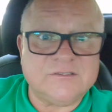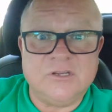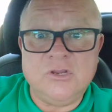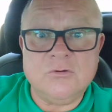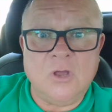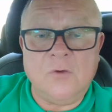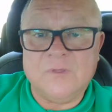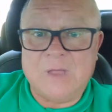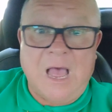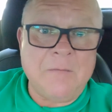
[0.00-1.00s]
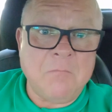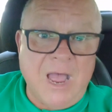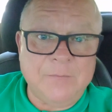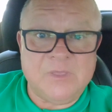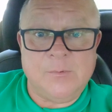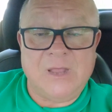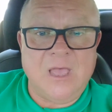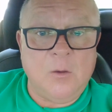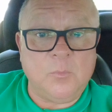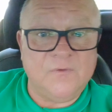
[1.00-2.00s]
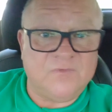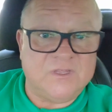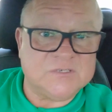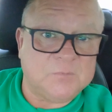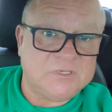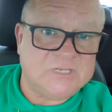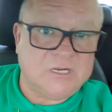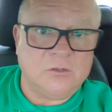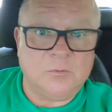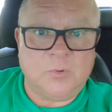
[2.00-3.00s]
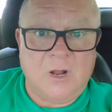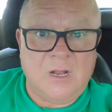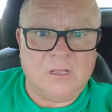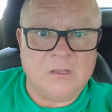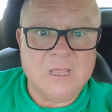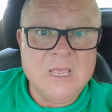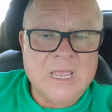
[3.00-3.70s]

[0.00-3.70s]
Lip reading: do you know that I might be able to help with this particular product?